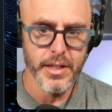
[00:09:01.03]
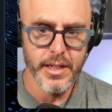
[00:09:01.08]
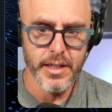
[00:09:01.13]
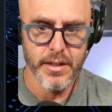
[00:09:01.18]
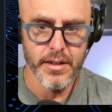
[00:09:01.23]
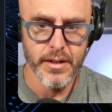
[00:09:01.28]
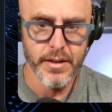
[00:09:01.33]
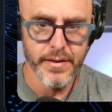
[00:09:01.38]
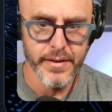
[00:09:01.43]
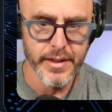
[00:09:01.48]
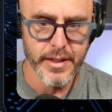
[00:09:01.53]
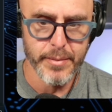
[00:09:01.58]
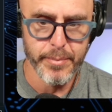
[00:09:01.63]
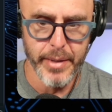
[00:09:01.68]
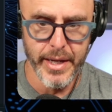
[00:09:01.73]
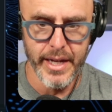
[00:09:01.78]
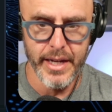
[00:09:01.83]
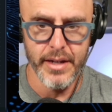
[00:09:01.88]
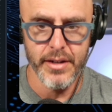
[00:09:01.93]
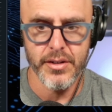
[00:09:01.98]
in on this
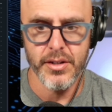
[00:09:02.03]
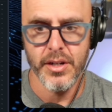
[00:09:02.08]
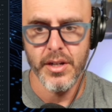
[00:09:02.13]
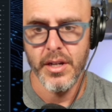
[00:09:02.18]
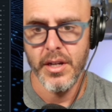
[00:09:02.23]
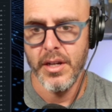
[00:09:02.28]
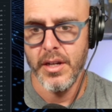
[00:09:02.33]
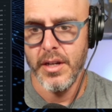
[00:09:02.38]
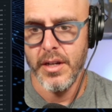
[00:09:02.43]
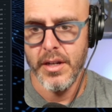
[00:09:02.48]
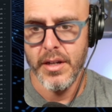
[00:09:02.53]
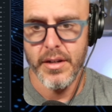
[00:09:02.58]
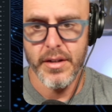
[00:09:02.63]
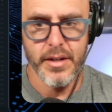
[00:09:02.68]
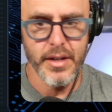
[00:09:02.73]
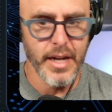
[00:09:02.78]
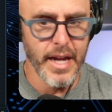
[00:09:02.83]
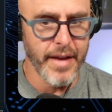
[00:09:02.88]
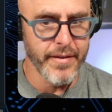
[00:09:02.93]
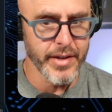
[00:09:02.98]
page,
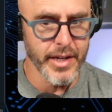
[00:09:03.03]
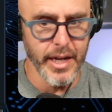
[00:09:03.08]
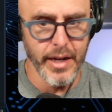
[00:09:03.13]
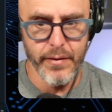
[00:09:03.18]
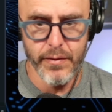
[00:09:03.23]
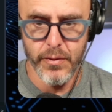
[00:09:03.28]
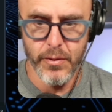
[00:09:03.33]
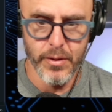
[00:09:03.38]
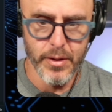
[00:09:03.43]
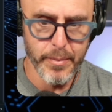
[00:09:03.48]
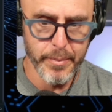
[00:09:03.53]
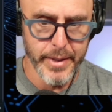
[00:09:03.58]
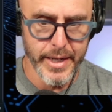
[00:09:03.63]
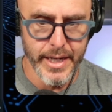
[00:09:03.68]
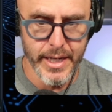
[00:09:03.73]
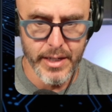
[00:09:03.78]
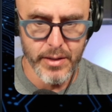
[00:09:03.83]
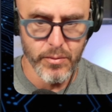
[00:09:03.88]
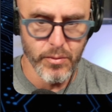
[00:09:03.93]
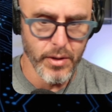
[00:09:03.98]
navigate forward and
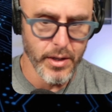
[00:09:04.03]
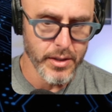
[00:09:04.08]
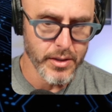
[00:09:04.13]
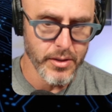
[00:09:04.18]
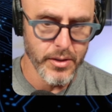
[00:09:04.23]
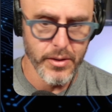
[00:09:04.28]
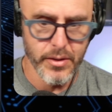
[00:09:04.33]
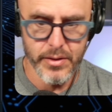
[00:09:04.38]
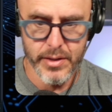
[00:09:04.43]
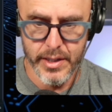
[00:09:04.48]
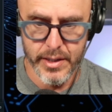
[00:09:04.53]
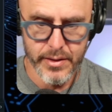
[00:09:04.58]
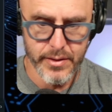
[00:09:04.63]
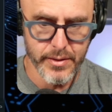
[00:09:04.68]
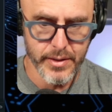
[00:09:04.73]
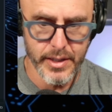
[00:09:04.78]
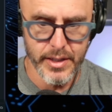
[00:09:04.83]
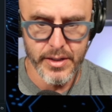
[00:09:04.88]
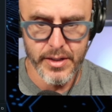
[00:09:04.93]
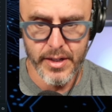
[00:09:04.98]
back, run code, take
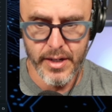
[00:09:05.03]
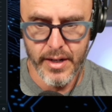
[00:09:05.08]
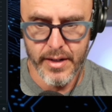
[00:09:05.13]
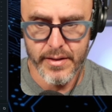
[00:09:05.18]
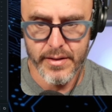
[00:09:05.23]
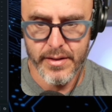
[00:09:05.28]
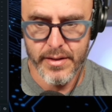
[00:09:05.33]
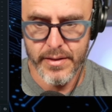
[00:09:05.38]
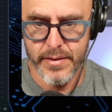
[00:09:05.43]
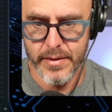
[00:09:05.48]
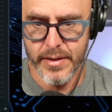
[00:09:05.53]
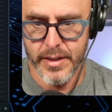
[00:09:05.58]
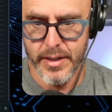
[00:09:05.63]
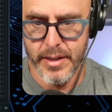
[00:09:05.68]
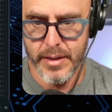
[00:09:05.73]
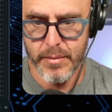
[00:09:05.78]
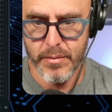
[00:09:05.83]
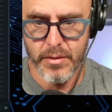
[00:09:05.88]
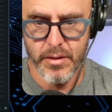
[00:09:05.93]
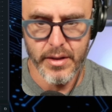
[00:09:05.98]
screenshots,
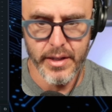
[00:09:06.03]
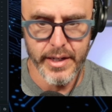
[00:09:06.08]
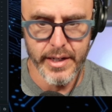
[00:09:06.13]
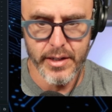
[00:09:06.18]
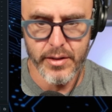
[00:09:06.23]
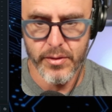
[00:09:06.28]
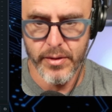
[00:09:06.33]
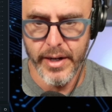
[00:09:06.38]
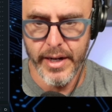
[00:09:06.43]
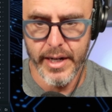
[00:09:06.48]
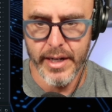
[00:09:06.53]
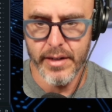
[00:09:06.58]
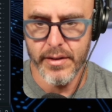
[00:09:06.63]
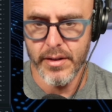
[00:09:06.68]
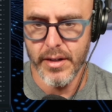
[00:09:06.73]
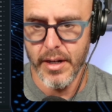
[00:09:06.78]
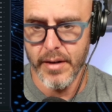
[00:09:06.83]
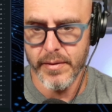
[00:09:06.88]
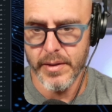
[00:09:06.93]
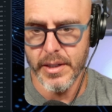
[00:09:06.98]
click,
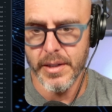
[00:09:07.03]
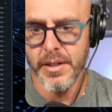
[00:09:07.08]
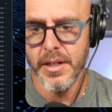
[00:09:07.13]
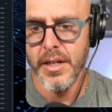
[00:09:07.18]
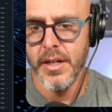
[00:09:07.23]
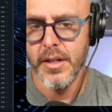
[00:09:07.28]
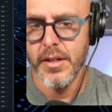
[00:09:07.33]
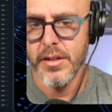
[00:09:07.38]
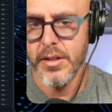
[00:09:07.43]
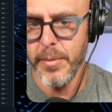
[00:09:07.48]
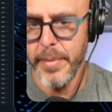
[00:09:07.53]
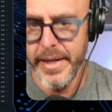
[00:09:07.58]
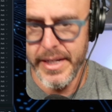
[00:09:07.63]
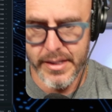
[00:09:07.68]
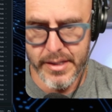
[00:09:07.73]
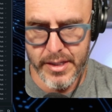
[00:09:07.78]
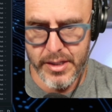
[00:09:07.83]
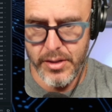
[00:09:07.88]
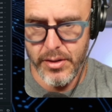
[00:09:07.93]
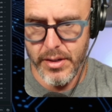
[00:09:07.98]
drag, hover. So
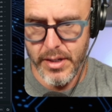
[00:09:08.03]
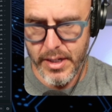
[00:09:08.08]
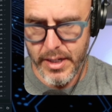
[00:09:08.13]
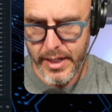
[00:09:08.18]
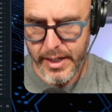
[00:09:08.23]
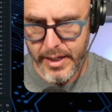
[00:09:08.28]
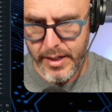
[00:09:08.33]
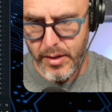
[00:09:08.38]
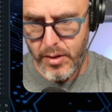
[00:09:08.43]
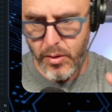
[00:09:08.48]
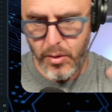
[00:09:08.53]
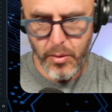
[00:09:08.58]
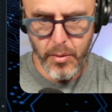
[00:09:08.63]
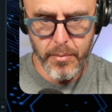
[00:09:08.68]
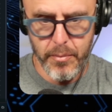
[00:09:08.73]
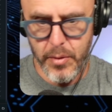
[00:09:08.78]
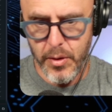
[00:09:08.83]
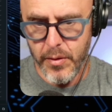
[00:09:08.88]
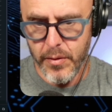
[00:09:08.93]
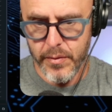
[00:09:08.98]
basically you can like
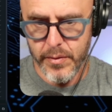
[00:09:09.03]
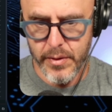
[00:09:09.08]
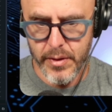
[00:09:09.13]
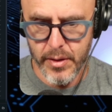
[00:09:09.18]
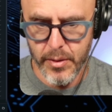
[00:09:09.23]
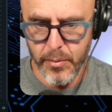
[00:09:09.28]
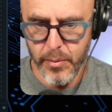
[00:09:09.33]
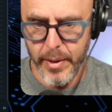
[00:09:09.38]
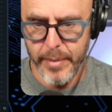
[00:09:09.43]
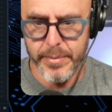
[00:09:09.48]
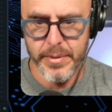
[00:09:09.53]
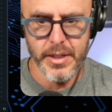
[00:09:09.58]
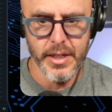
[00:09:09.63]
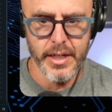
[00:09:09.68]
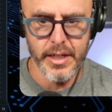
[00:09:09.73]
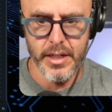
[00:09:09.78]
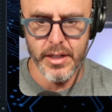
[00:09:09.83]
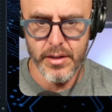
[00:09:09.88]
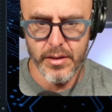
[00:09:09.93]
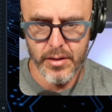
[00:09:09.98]
move the
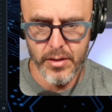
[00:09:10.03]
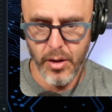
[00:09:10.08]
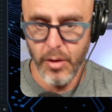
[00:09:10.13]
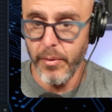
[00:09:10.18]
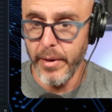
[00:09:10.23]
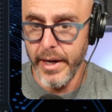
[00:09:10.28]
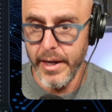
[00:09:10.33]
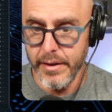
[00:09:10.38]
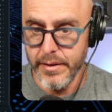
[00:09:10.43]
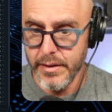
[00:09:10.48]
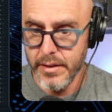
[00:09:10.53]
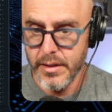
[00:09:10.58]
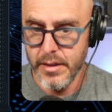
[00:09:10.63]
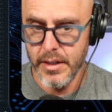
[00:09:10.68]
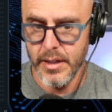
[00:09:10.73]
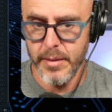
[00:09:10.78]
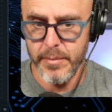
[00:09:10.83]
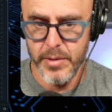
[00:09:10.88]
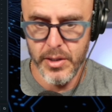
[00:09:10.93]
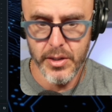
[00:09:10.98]
website around.
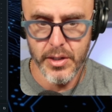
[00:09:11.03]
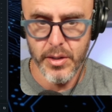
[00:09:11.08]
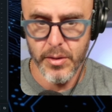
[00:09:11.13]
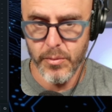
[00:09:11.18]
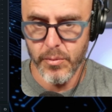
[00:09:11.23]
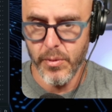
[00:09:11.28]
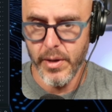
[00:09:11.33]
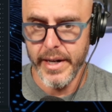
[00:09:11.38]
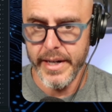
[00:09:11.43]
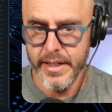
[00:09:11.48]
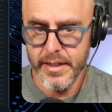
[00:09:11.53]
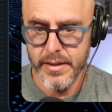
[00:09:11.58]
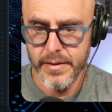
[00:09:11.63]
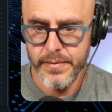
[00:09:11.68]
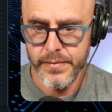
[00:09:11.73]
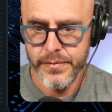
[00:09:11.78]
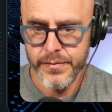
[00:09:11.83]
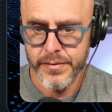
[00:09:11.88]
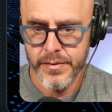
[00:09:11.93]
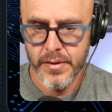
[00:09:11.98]
You
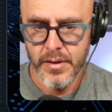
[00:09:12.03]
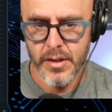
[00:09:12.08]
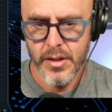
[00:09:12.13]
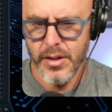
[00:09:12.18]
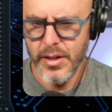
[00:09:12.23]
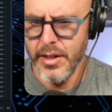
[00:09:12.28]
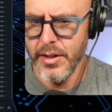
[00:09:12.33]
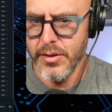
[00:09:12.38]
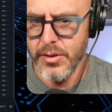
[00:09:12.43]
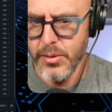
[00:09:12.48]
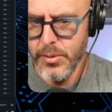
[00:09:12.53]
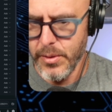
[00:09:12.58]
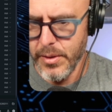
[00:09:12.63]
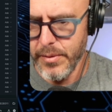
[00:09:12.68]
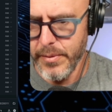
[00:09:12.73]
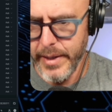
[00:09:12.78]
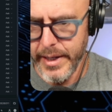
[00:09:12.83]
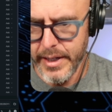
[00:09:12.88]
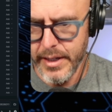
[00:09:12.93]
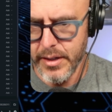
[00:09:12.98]
could sort
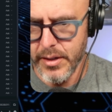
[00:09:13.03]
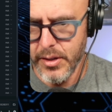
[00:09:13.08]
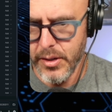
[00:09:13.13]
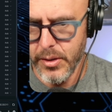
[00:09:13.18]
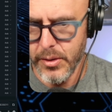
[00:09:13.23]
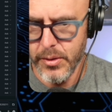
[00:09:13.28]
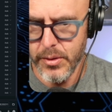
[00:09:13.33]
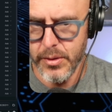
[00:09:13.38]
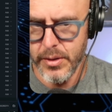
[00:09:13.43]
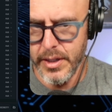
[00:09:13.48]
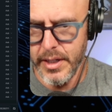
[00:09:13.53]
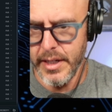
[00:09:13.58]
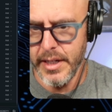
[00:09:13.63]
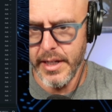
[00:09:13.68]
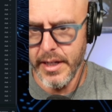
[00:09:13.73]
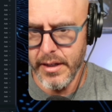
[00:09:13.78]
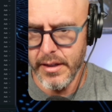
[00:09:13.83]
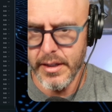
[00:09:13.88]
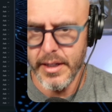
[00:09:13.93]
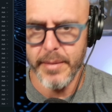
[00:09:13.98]
of write code in
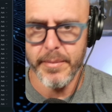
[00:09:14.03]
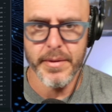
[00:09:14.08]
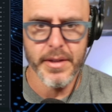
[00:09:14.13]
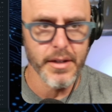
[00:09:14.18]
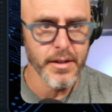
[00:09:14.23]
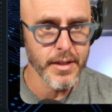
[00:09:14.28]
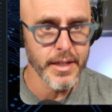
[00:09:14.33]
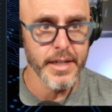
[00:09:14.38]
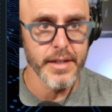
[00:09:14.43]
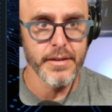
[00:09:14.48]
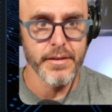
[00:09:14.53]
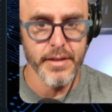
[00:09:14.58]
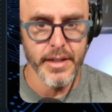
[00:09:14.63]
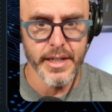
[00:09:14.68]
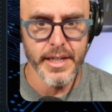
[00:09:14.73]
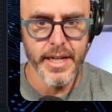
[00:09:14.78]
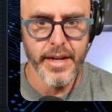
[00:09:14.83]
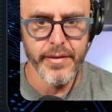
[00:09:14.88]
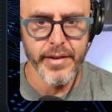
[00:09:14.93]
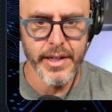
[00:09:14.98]
the LLM that'll let you
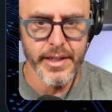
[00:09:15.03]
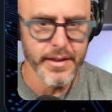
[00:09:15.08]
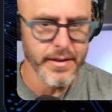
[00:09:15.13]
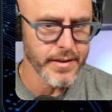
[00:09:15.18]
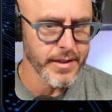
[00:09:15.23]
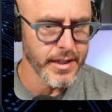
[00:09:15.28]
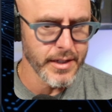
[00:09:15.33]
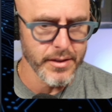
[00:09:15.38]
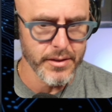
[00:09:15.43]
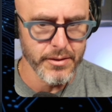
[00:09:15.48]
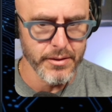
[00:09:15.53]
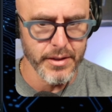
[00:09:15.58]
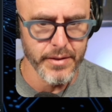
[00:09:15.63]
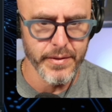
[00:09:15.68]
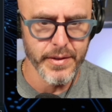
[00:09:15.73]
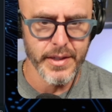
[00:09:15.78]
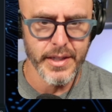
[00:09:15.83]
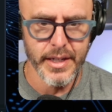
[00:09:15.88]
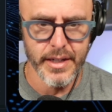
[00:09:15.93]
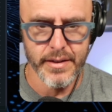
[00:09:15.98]
like navigate the site and do
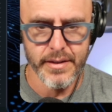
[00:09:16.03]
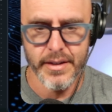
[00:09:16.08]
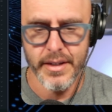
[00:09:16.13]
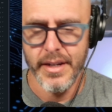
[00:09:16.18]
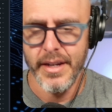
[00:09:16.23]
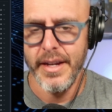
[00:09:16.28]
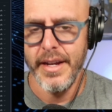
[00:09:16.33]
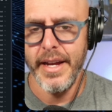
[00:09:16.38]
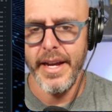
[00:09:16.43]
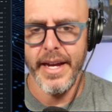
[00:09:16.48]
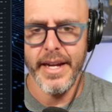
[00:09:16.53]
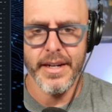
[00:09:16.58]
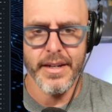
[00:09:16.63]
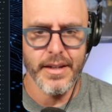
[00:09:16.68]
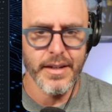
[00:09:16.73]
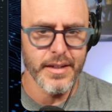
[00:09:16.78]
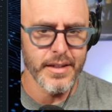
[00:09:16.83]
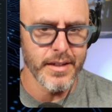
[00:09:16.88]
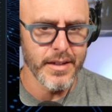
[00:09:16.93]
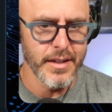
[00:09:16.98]
different things. And
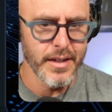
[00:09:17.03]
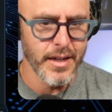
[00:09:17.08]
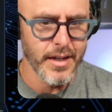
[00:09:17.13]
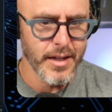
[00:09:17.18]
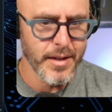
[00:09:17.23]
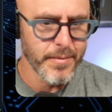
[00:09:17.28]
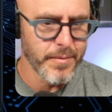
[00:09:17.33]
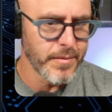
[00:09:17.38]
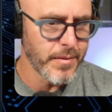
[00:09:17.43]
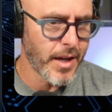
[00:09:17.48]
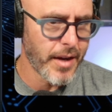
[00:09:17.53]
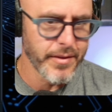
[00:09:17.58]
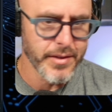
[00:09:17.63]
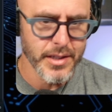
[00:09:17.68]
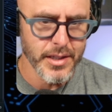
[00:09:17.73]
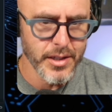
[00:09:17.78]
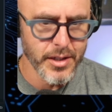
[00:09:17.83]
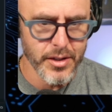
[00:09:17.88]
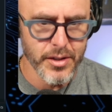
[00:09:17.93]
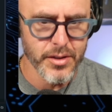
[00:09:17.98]

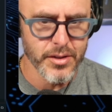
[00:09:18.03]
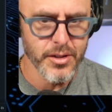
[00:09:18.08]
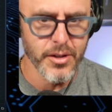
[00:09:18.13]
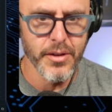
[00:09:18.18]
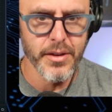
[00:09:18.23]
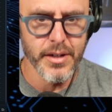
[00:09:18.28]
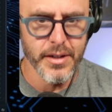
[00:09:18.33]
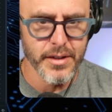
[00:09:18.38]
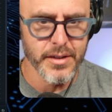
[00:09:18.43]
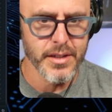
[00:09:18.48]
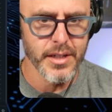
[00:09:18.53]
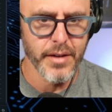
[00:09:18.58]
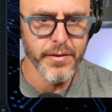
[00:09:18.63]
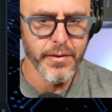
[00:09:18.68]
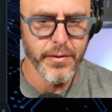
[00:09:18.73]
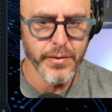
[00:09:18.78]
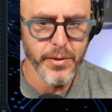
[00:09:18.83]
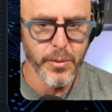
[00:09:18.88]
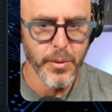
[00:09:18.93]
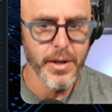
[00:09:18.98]
obviously you could just go there
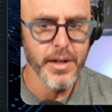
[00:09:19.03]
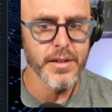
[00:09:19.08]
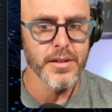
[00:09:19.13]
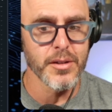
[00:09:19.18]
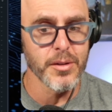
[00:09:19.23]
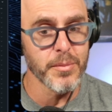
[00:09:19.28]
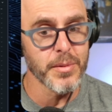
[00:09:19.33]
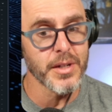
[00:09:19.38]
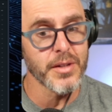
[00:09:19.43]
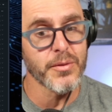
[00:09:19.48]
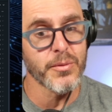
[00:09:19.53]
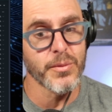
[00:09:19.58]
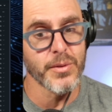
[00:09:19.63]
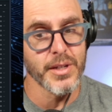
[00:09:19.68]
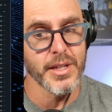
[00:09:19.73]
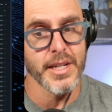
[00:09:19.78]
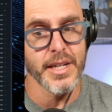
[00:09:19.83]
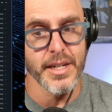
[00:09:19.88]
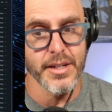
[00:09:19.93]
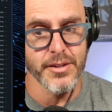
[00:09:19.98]
yourself if you wanted to, but it's
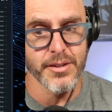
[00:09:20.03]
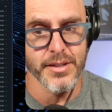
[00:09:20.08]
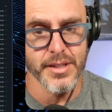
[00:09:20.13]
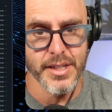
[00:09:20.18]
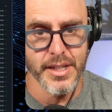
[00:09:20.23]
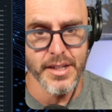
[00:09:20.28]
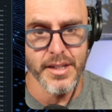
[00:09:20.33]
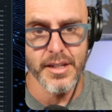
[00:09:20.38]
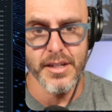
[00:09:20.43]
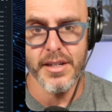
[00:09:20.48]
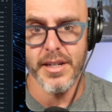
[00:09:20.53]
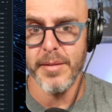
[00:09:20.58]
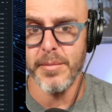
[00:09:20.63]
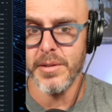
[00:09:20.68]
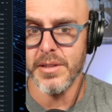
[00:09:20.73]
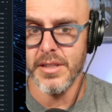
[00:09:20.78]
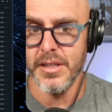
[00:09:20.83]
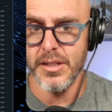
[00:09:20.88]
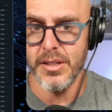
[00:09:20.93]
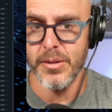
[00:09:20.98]
really interesting that you're
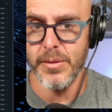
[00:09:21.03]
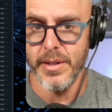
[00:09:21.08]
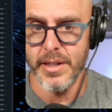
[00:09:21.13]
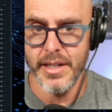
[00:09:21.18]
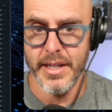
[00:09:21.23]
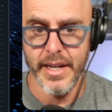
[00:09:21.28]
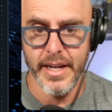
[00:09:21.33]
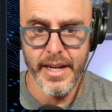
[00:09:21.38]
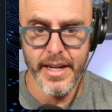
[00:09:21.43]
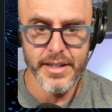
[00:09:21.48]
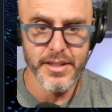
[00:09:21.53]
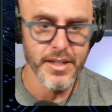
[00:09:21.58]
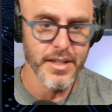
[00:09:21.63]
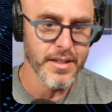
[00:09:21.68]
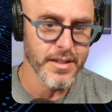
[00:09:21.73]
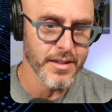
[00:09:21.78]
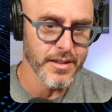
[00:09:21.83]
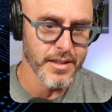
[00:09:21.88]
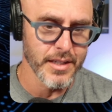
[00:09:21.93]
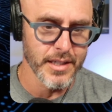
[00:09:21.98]
able to do it
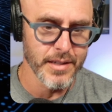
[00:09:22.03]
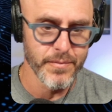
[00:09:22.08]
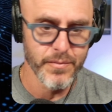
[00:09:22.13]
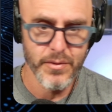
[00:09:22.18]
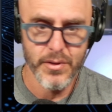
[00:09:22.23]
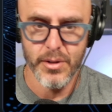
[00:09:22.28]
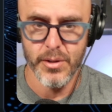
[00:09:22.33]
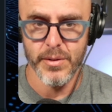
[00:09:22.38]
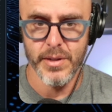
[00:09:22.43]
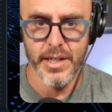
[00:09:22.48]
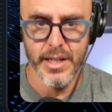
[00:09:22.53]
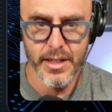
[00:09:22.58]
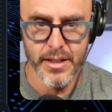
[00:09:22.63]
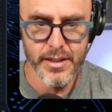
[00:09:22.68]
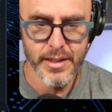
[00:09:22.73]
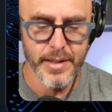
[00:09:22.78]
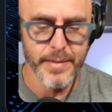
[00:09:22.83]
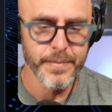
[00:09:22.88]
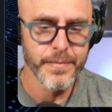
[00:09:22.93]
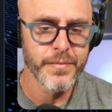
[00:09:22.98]
agentically through the
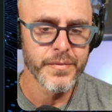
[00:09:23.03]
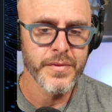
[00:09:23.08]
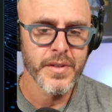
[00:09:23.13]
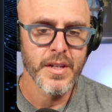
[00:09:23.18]
LLM.